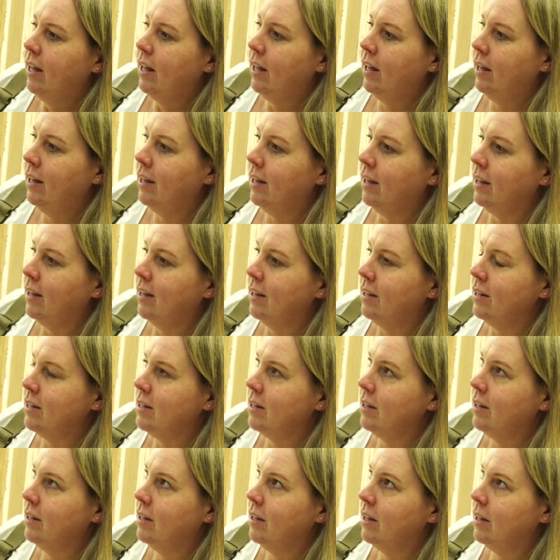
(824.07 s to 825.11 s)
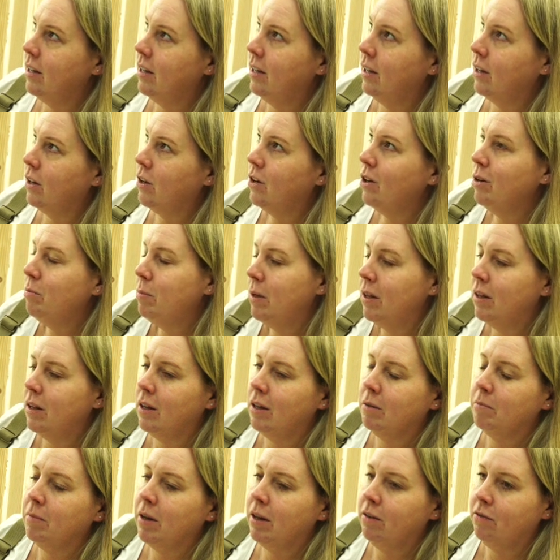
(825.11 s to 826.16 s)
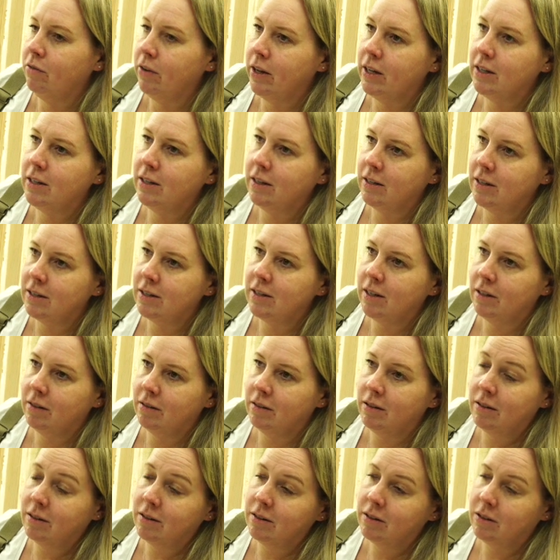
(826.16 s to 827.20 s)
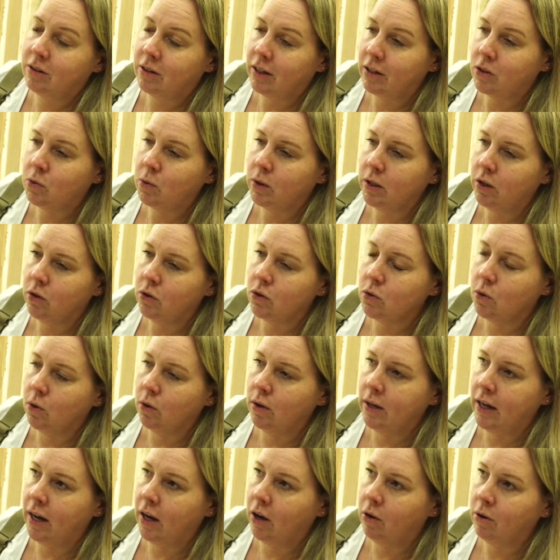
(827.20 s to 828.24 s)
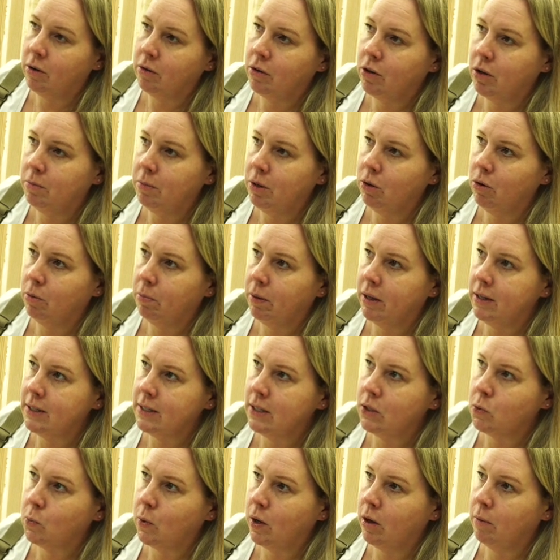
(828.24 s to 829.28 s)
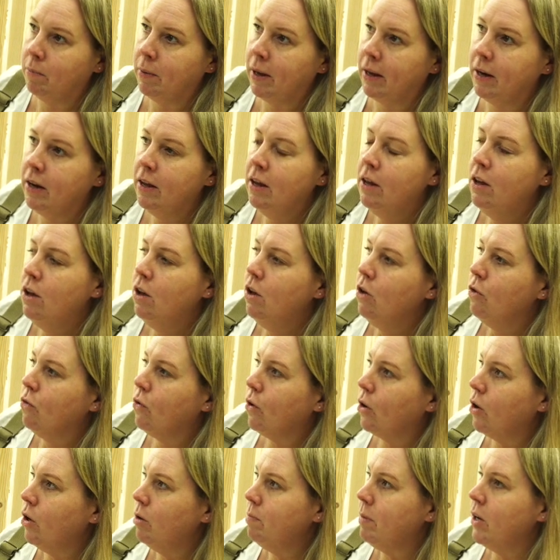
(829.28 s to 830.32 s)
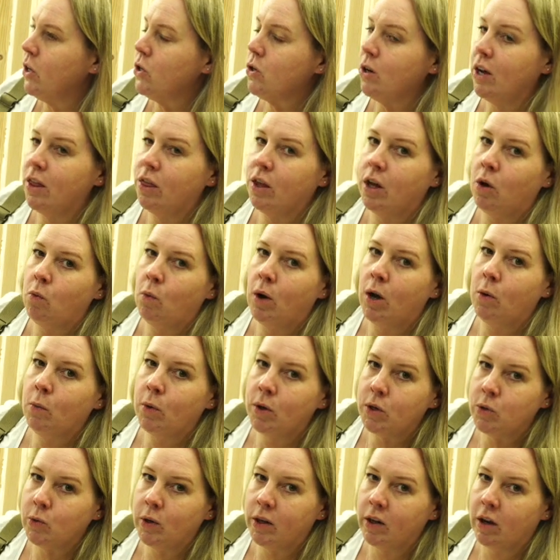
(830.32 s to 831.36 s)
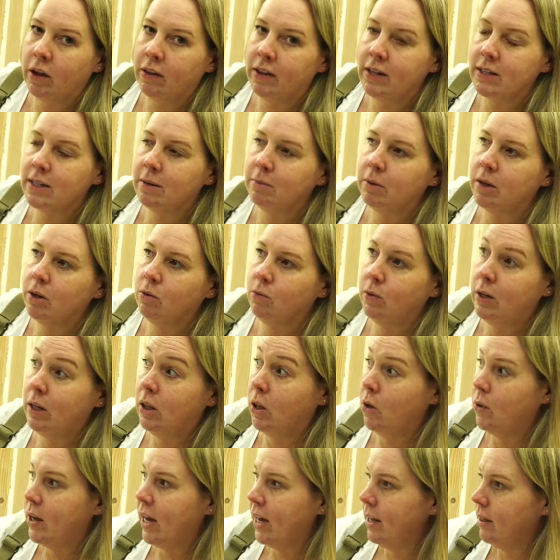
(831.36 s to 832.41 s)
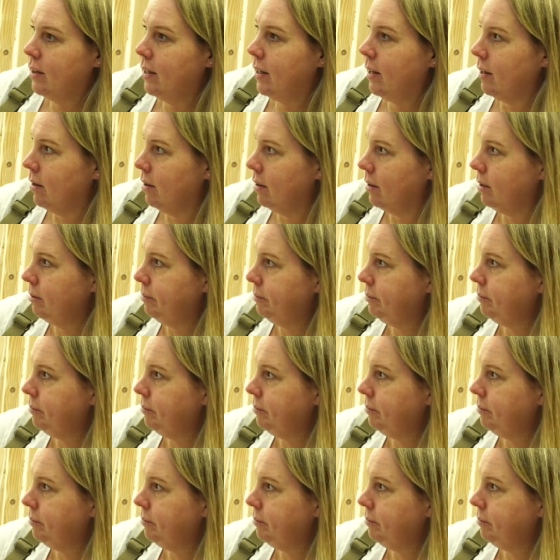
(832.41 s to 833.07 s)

And it could be that my vent is like 20 years old now and could be replaced as well. But for good measure, I thought while we're doing all this, I'm going to relocate the kiln.